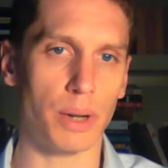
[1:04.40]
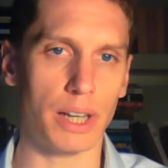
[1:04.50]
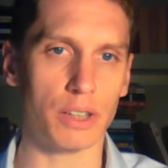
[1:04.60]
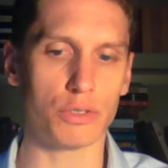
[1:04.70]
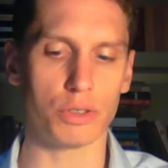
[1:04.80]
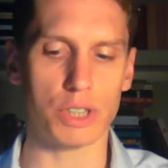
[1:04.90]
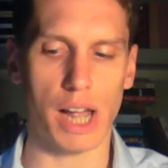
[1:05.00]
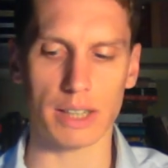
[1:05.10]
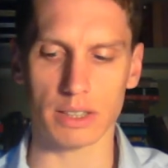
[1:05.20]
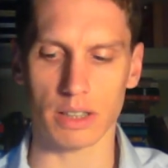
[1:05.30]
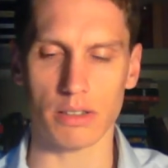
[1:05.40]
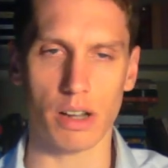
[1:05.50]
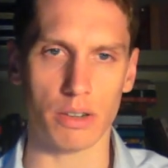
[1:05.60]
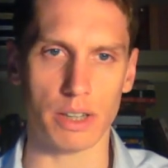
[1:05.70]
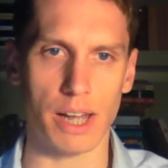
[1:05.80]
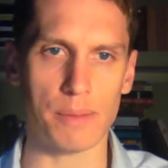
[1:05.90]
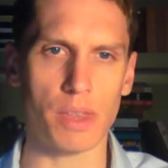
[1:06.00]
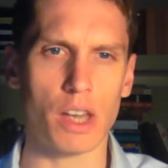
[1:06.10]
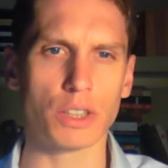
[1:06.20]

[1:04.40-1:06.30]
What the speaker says: by Andrew Jackson, okay?